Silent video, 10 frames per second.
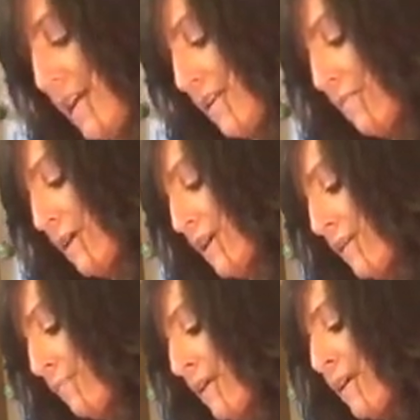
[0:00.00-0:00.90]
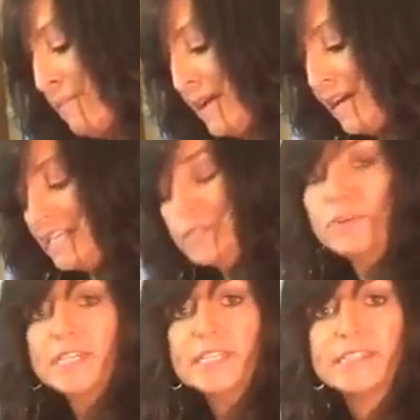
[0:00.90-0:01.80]
out of the bottom. My honey's
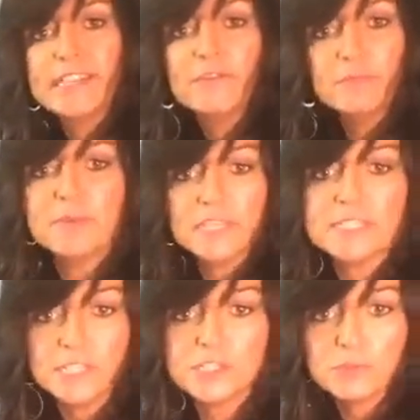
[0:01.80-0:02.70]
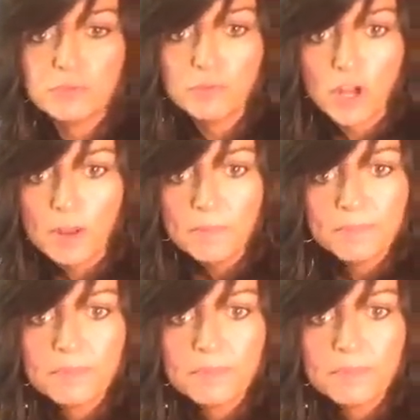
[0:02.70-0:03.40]
pretty stiff because it's super raw.